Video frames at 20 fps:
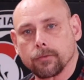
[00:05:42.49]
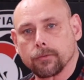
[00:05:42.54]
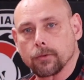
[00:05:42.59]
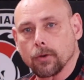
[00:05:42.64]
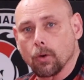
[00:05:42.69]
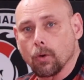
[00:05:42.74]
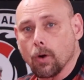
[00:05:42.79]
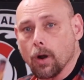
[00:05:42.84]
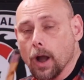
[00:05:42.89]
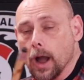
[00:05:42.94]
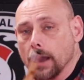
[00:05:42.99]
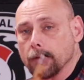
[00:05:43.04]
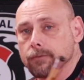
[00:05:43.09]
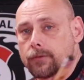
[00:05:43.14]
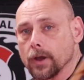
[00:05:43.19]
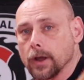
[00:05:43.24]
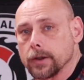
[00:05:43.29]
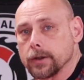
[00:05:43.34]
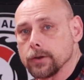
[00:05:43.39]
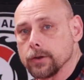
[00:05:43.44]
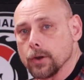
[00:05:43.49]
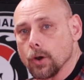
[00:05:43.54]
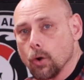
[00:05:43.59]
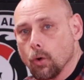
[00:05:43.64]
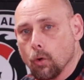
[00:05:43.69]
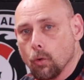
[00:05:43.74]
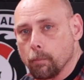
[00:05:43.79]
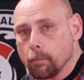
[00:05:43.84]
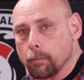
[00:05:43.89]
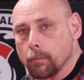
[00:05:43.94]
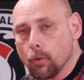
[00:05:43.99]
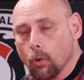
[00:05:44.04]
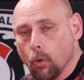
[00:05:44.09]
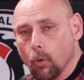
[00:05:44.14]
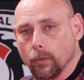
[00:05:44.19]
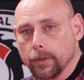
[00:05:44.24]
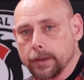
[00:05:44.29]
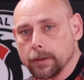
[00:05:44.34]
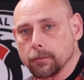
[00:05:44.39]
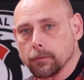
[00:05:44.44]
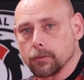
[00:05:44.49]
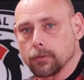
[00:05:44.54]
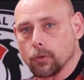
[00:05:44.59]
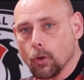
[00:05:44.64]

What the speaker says: So I've done no pulling,